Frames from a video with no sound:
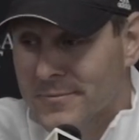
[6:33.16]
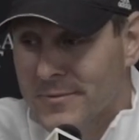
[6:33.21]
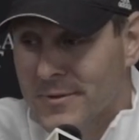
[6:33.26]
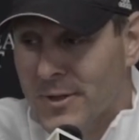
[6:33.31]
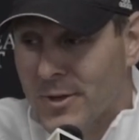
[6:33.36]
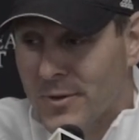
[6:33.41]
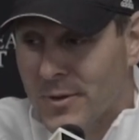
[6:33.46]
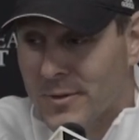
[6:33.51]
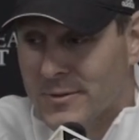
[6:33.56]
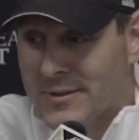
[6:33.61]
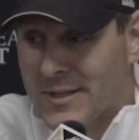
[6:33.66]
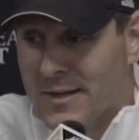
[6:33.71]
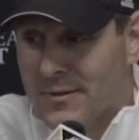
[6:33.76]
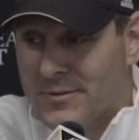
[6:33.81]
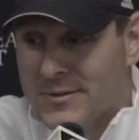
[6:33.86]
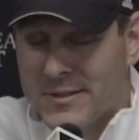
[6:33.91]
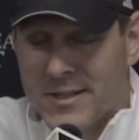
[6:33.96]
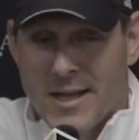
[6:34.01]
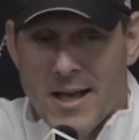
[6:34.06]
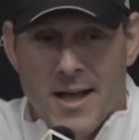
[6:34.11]
there's
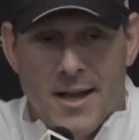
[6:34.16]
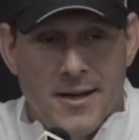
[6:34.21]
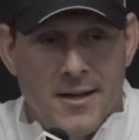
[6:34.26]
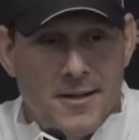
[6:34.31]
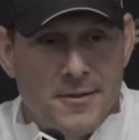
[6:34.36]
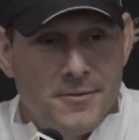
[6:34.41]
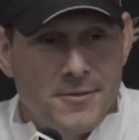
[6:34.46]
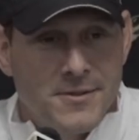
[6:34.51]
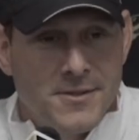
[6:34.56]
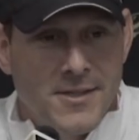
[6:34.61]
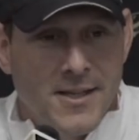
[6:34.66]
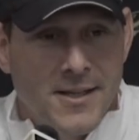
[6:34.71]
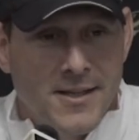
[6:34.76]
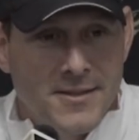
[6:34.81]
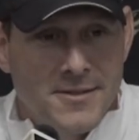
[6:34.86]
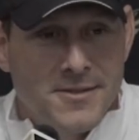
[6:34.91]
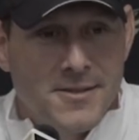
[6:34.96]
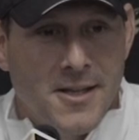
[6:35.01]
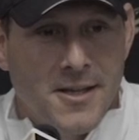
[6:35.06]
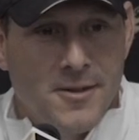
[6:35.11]
obviously added
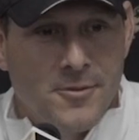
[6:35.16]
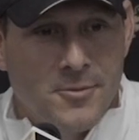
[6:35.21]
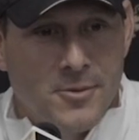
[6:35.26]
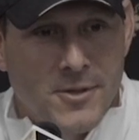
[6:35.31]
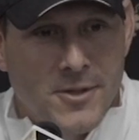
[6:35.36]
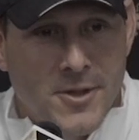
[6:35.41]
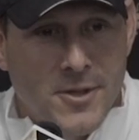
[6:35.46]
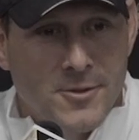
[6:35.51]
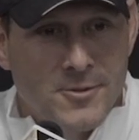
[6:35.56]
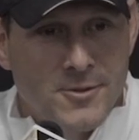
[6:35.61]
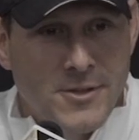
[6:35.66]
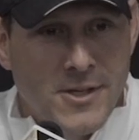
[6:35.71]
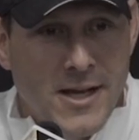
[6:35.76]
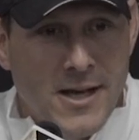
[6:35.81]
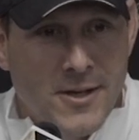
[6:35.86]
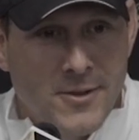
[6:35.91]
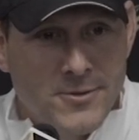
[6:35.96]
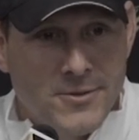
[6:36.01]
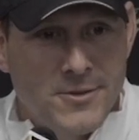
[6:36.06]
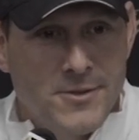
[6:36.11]
incentive with Coach
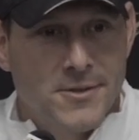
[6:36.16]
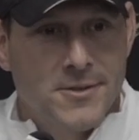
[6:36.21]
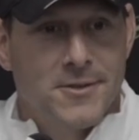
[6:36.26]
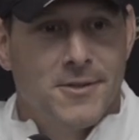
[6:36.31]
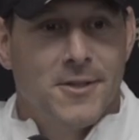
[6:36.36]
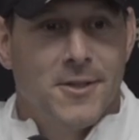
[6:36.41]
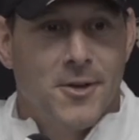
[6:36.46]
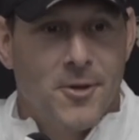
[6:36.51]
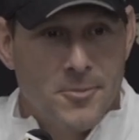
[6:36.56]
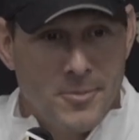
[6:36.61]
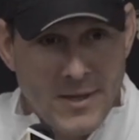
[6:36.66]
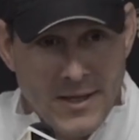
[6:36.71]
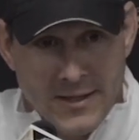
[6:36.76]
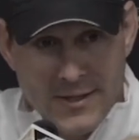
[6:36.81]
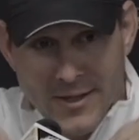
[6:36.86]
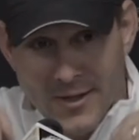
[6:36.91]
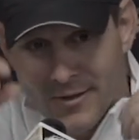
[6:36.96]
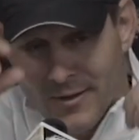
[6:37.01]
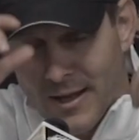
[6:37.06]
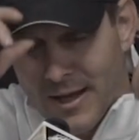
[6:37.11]
Doust, you know, being
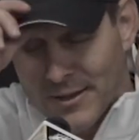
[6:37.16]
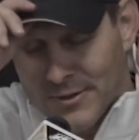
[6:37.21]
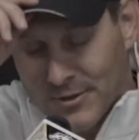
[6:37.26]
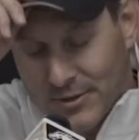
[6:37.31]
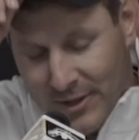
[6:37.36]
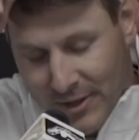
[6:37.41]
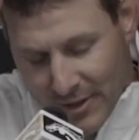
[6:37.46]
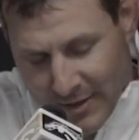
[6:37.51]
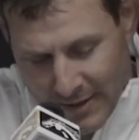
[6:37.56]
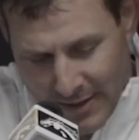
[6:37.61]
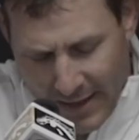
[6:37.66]
there last year.